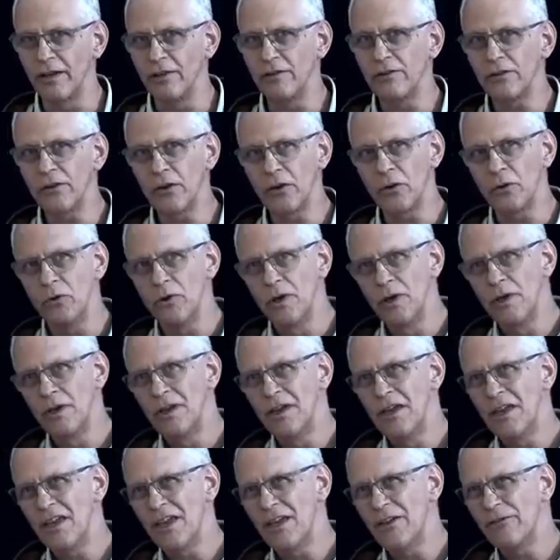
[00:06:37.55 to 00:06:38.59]
And so
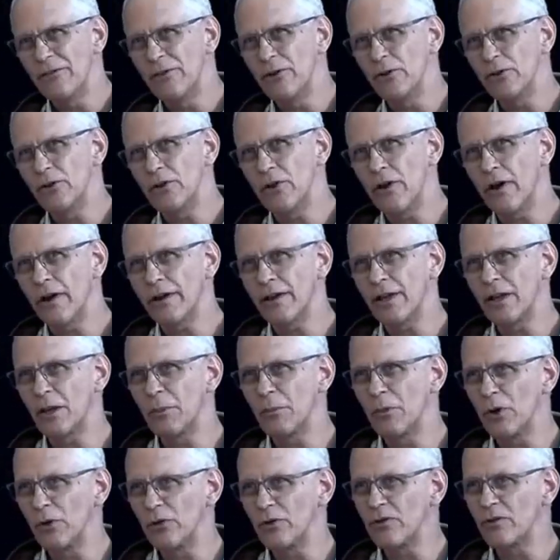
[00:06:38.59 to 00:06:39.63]
if you're talking
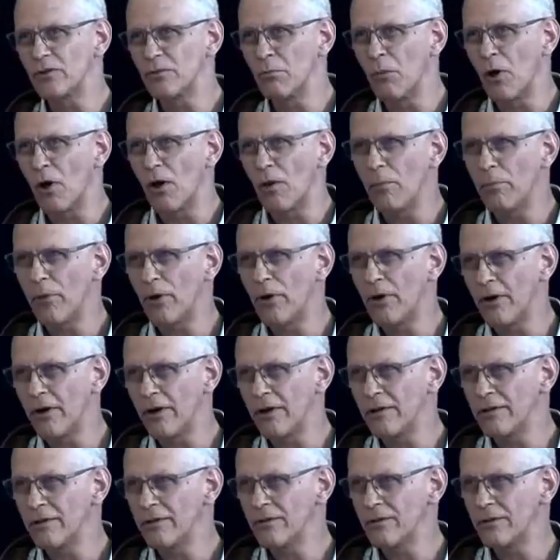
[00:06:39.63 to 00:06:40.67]
about small
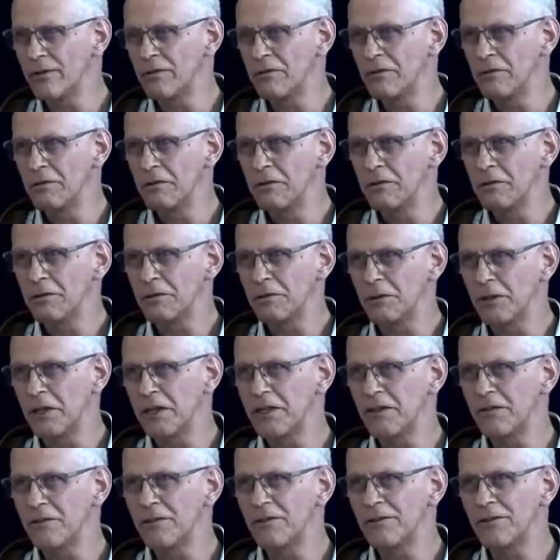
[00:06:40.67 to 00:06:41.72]
ponds,
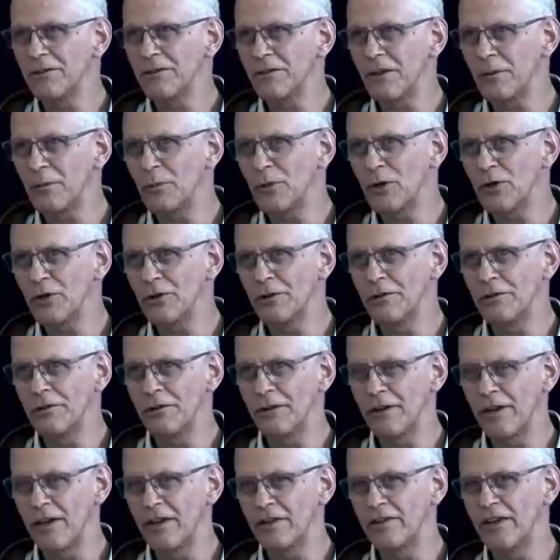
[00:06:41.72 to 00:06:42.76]
late in the summer
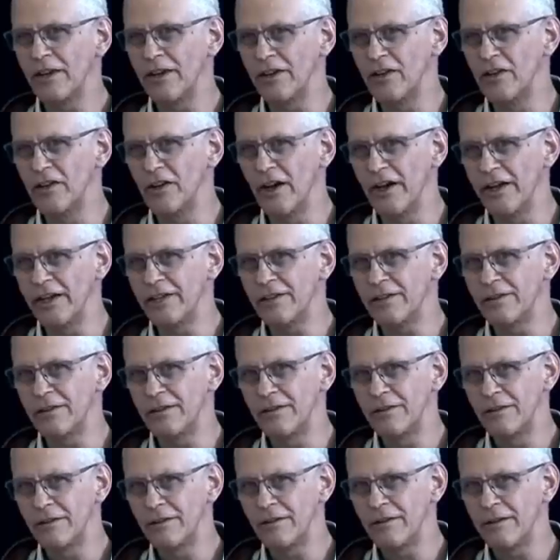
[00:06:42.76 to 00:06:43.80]
and at night,
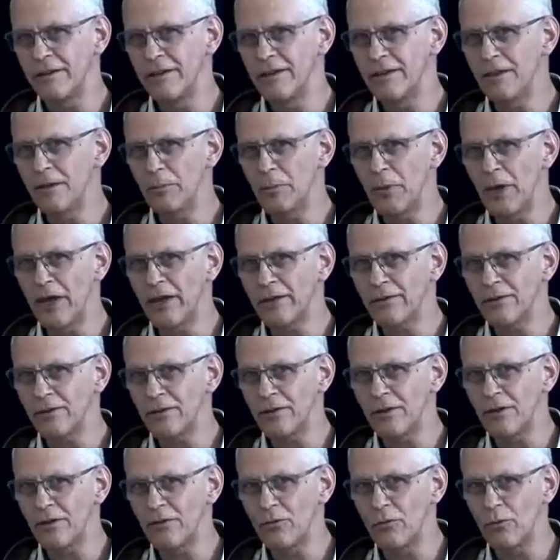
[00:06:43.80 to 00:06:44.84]
the heat
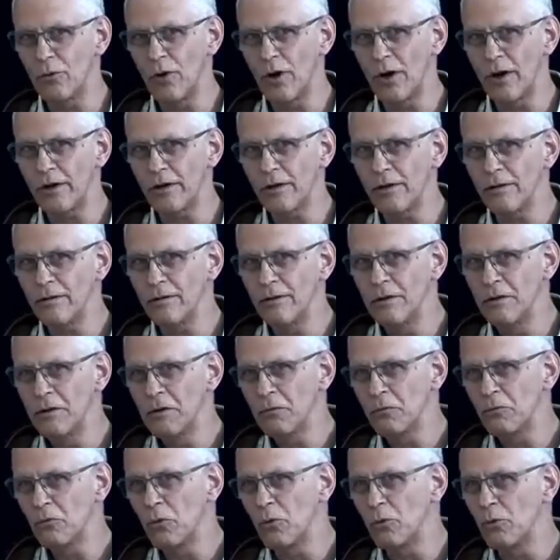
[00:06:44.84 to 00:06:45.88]
capacity of water
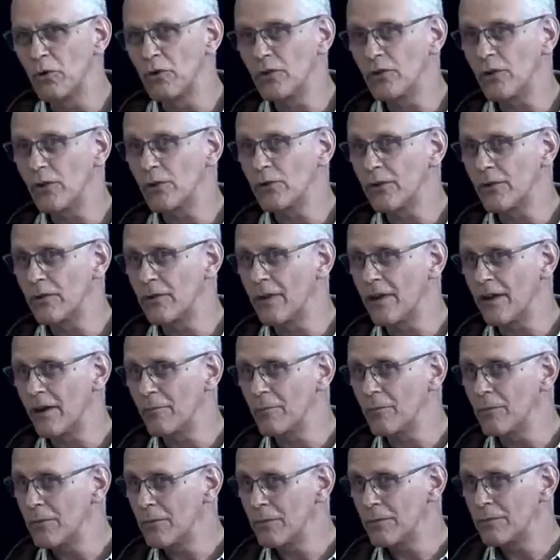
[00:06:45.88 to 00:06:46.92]
will result in
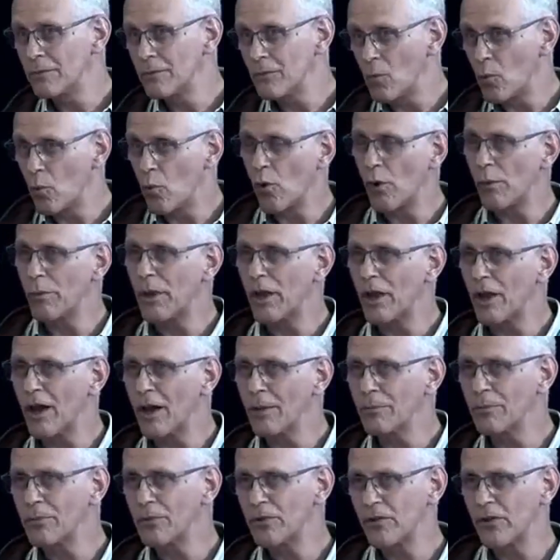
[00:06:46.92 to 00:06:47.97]
them warming
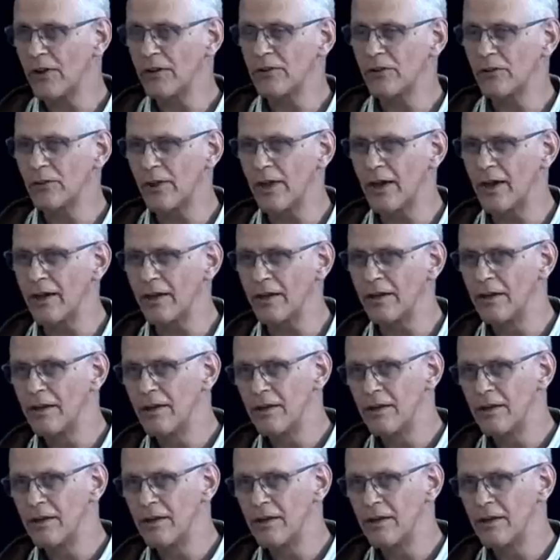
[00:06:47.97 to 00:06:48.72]
up such that